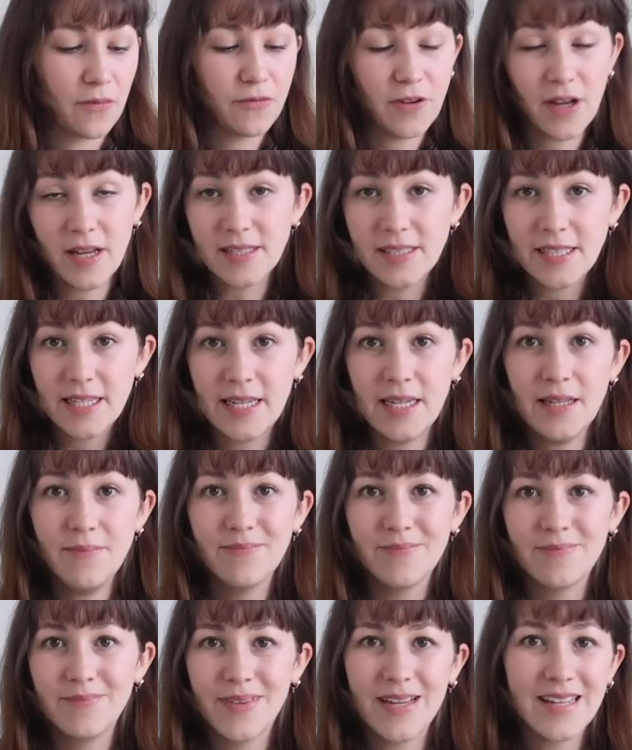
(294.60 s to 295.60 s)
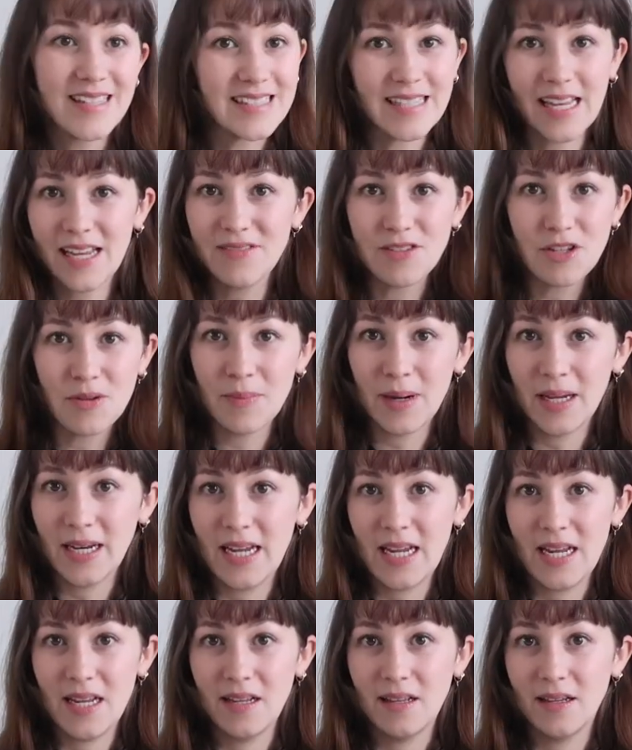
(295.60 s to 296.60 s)
Firstly, it saves you
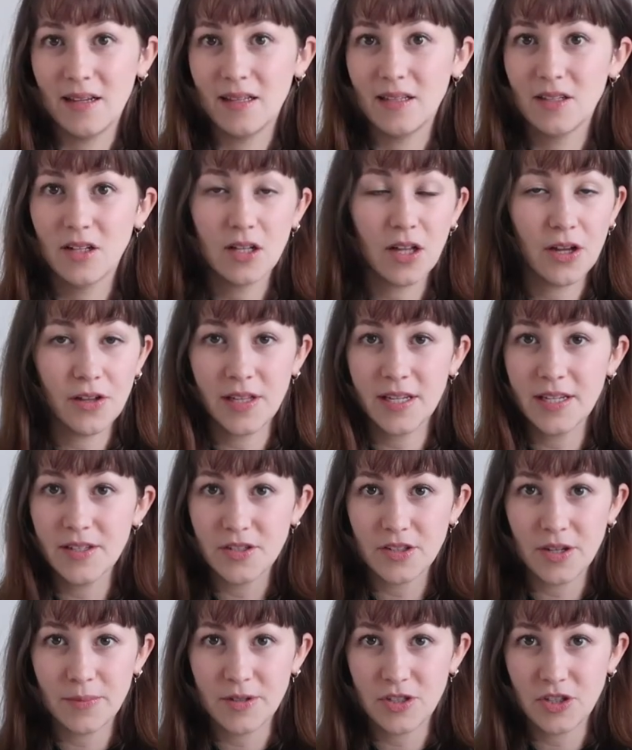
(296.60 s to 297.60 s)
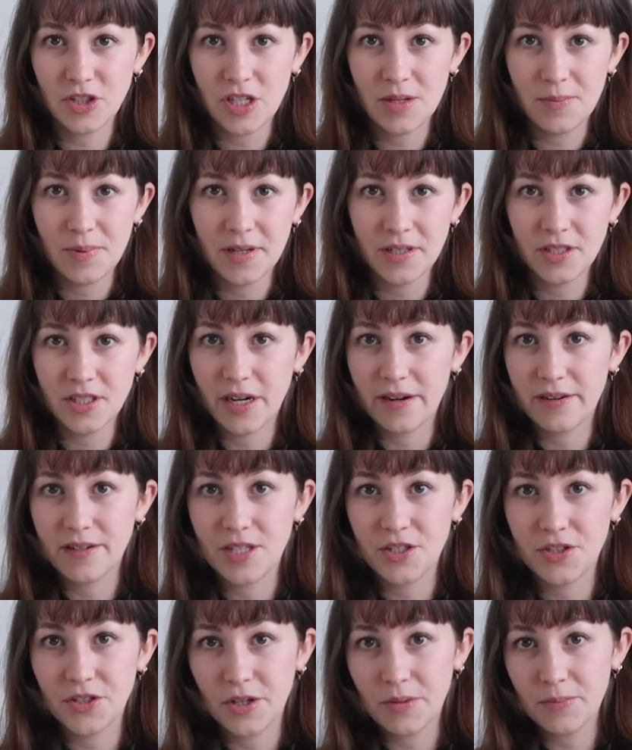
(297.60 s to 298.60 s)
money. Clothing is so much cheaper in
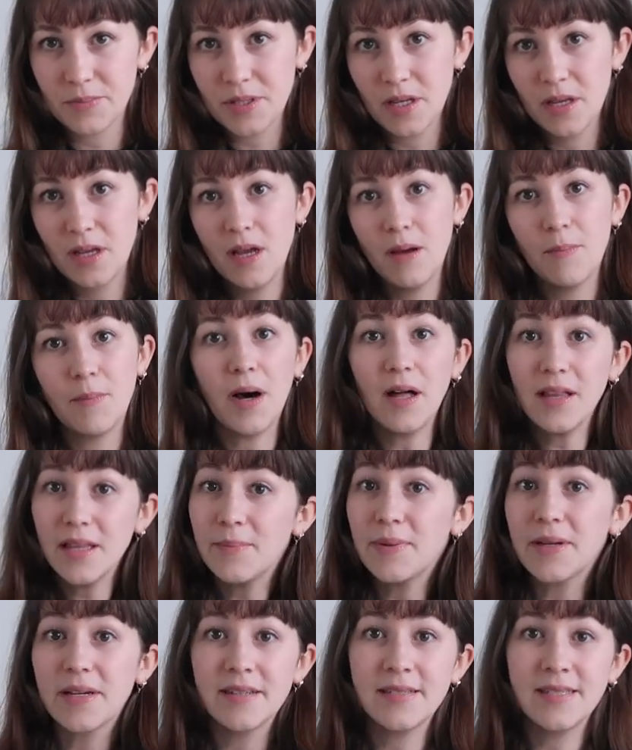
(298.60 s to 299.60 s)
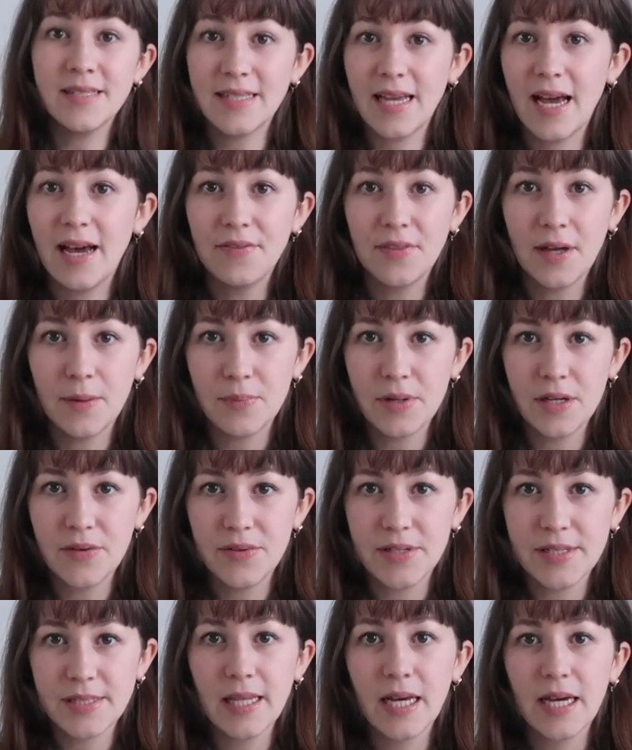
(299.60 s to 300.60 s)
charity shops. partly because it's had that
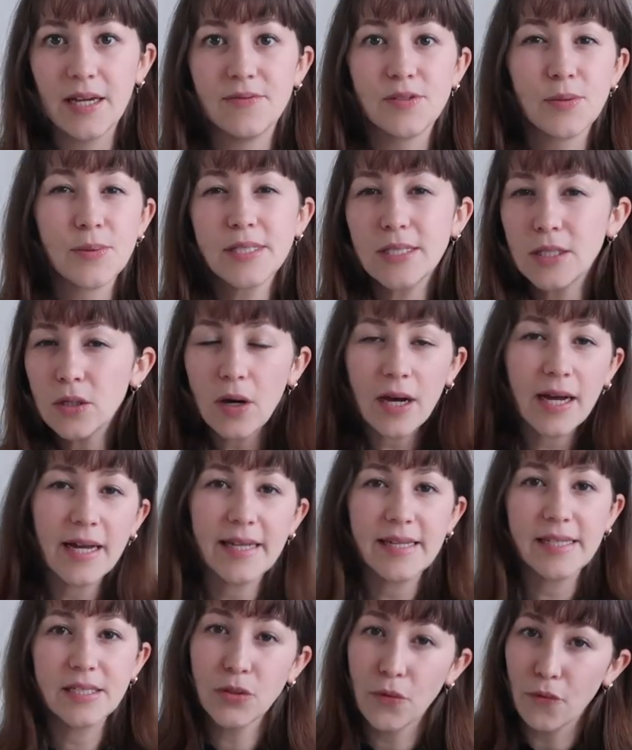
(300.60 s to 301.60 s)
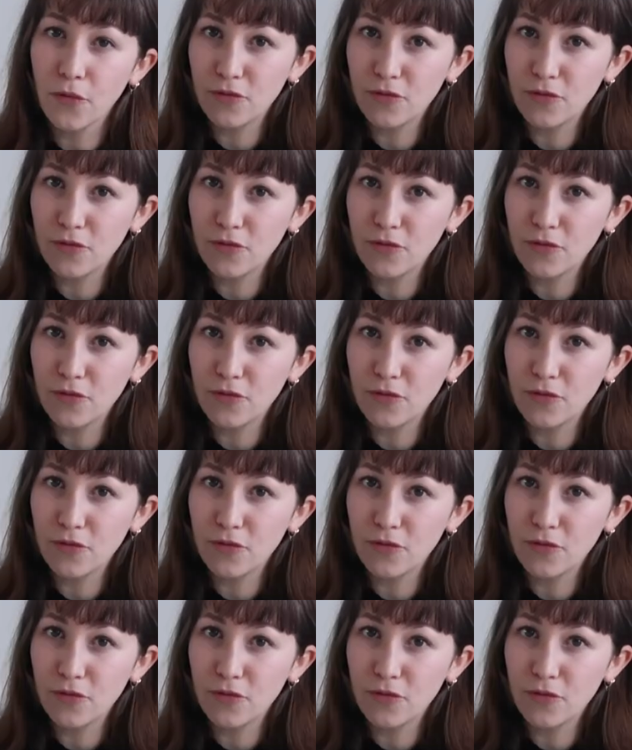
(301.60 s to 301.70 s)
previous life, so it's not at its